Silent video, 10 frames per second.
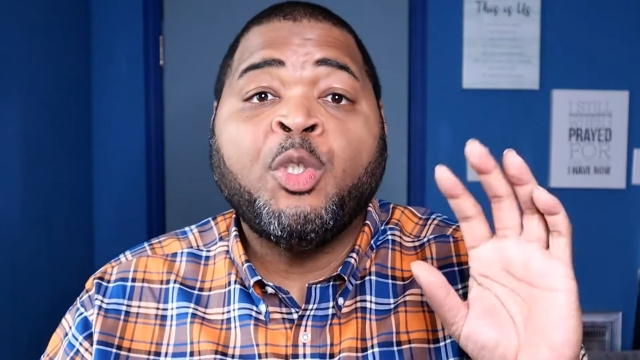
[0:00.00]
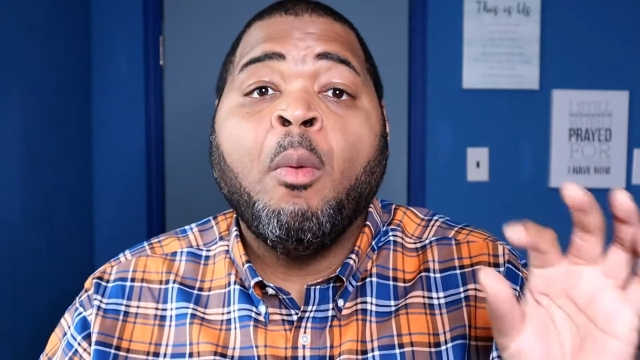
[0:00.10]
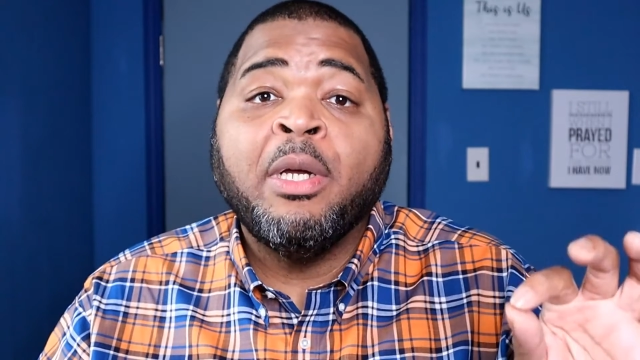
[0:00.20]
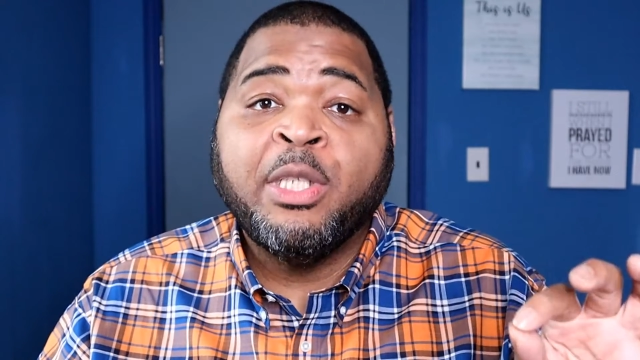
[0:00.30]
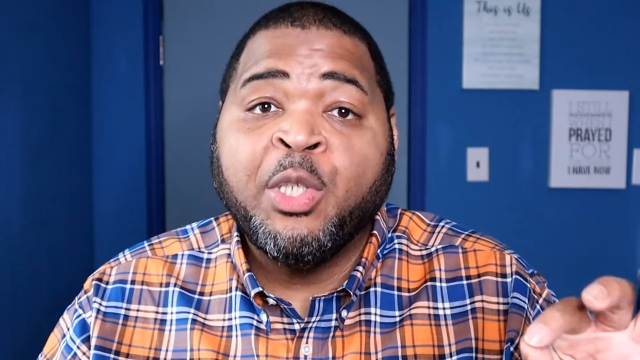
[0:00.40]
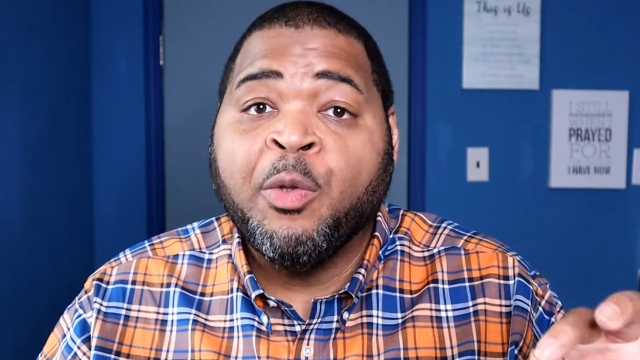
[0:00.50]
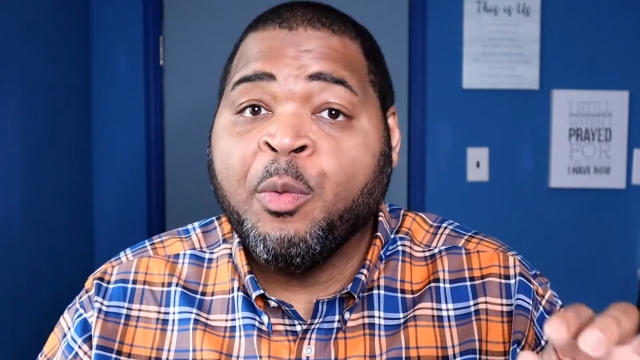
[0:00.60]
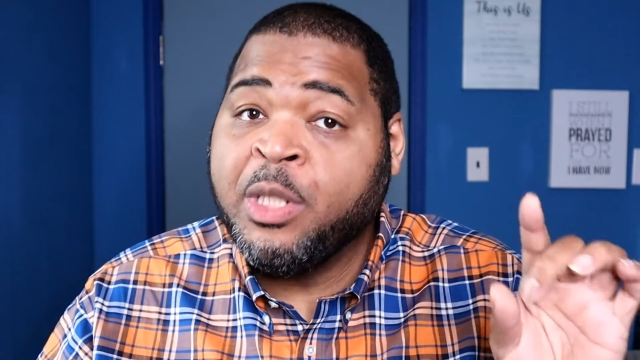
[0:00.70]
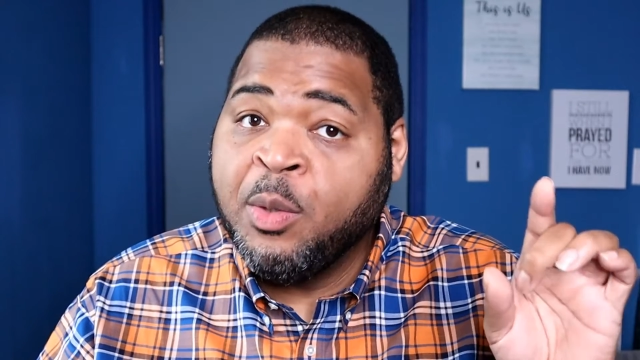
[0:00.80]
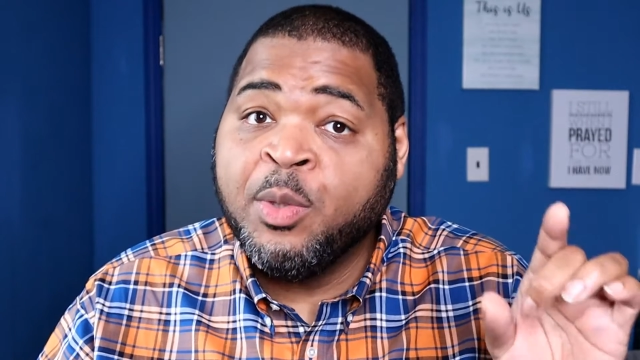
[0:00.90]
So much
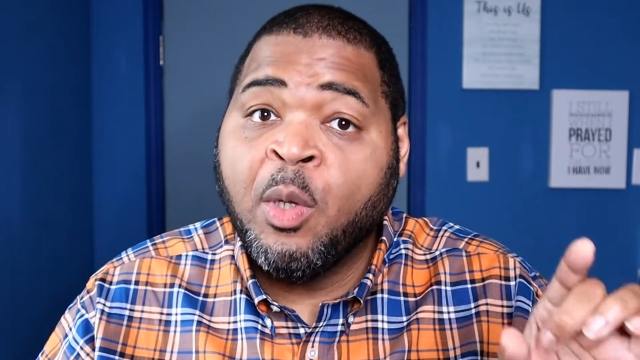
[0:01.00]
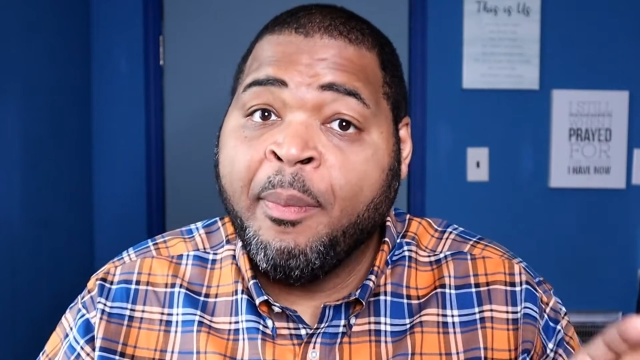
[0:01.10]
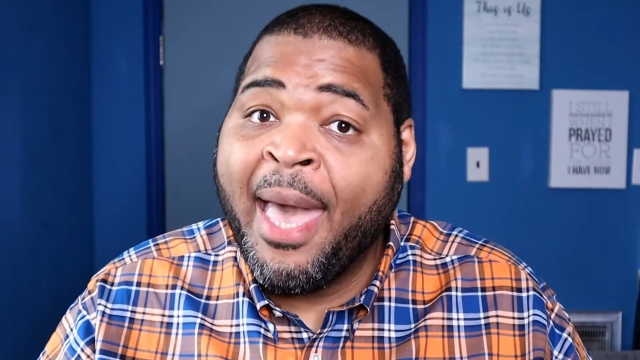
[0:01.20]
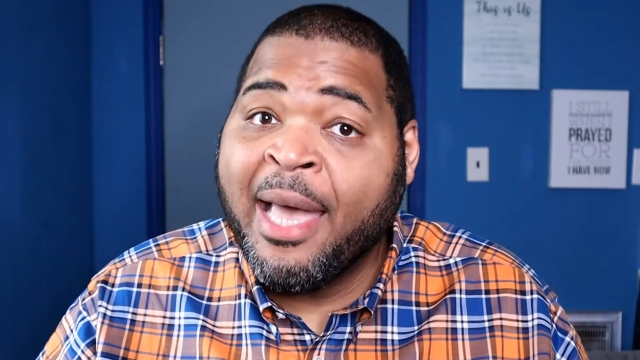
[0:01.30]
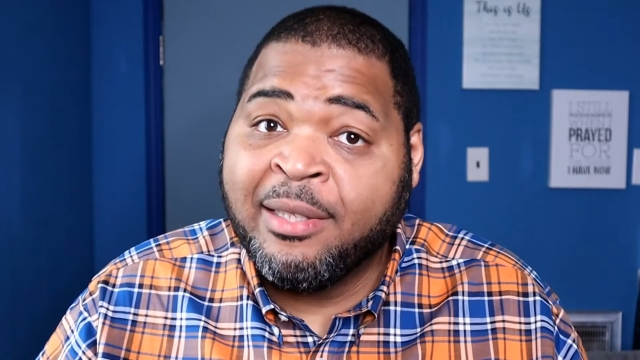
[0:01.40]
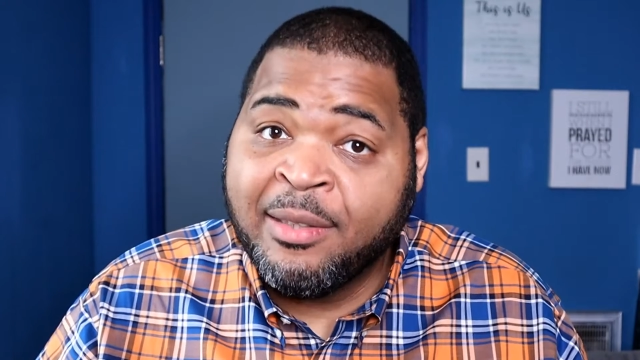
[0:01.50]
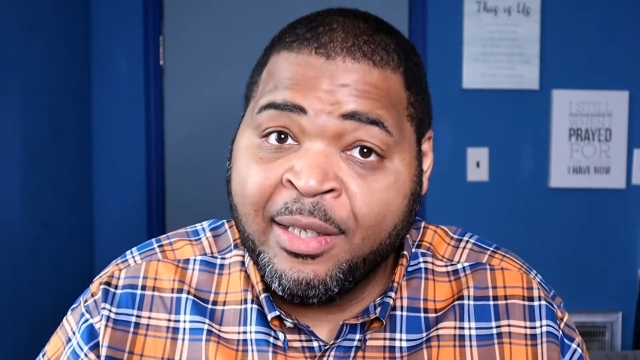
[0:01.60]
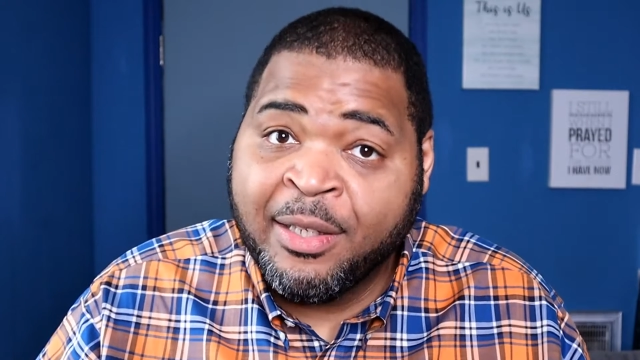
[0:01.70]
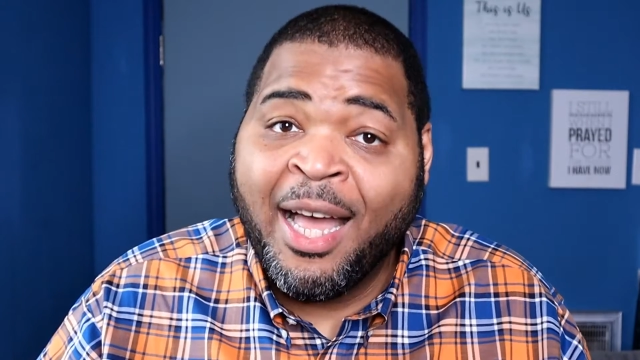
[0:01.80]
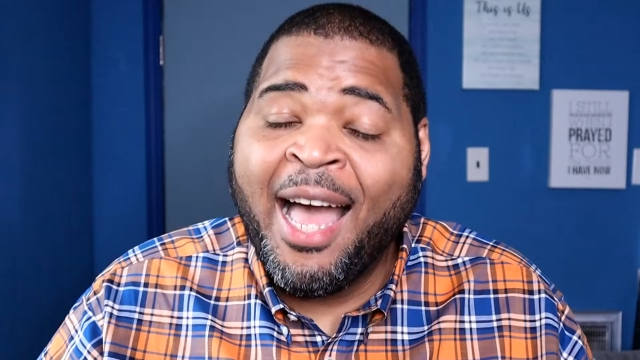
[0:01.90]
so that when she was on The
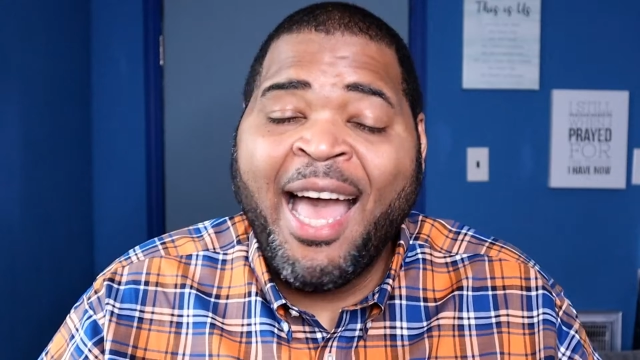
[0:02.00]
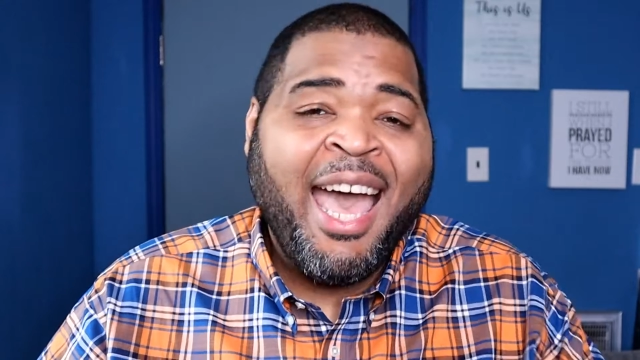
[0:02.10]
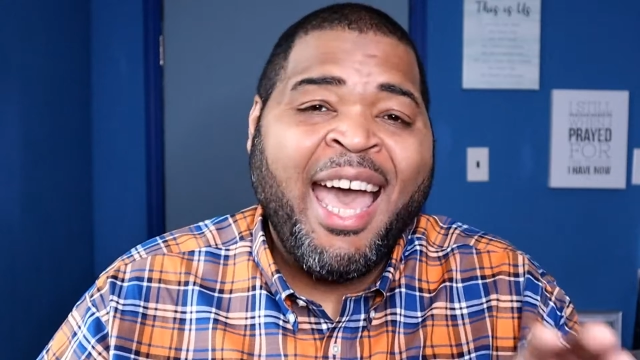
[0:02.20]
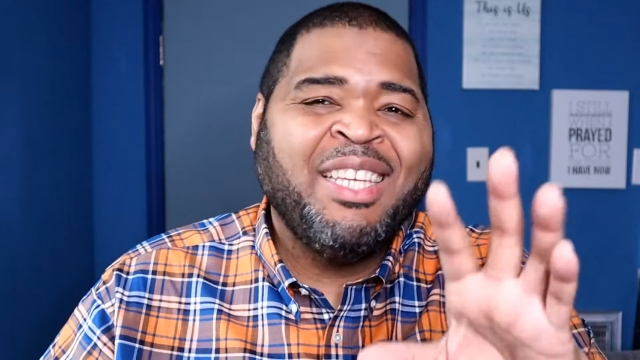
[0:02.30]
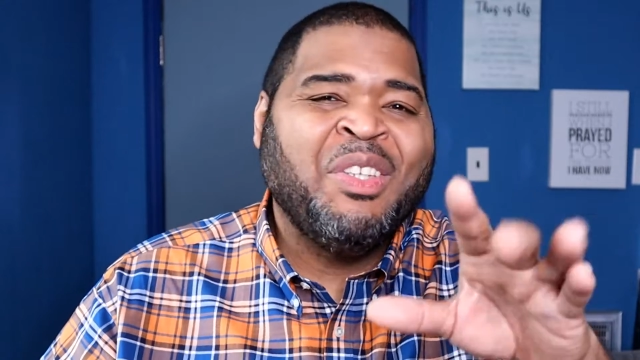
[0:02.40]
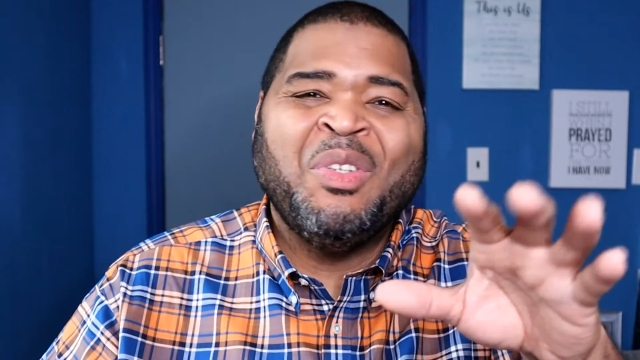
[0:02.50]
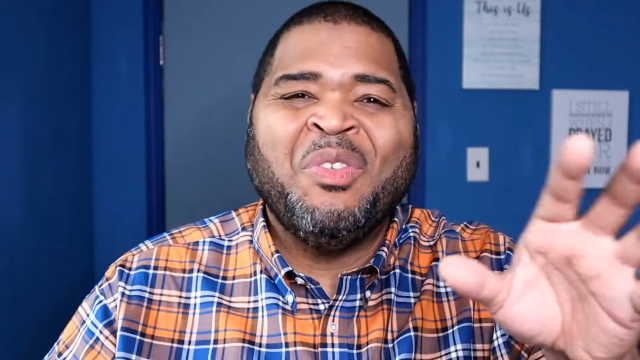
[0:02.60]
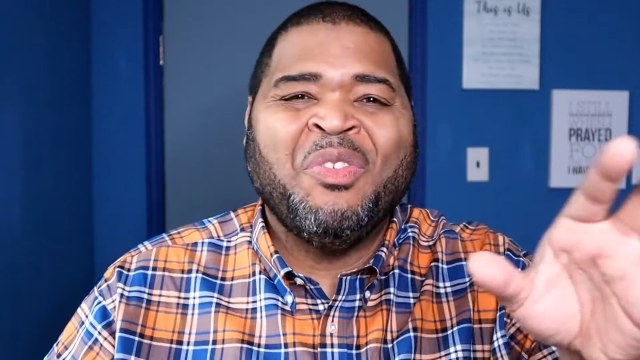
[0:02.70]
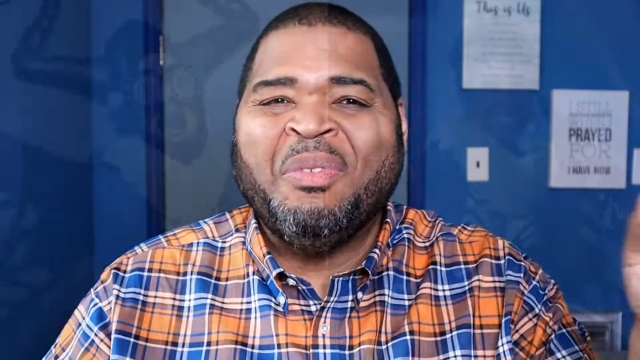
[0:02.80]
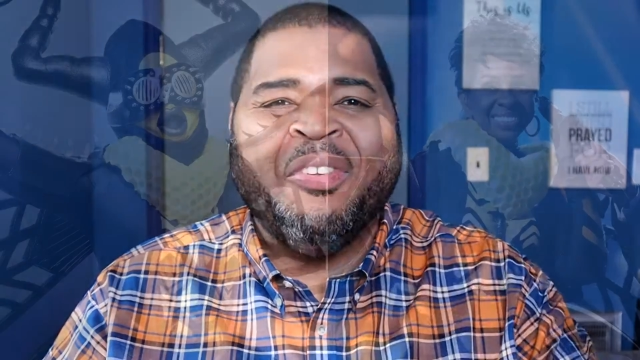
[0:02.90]
Masked Singer, I
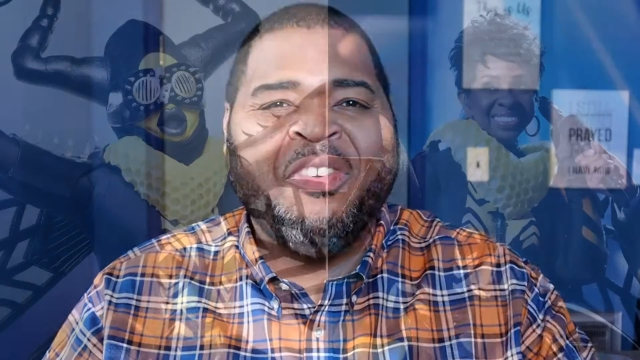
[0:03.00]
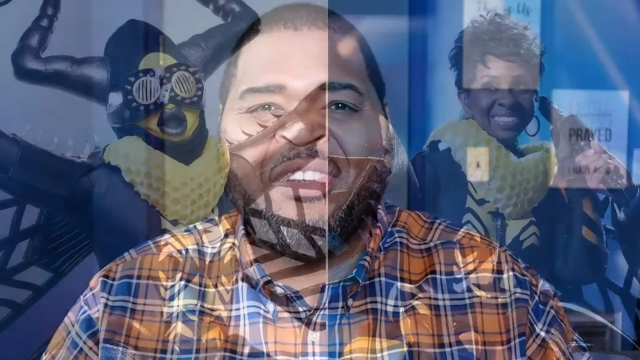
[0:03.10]
knew from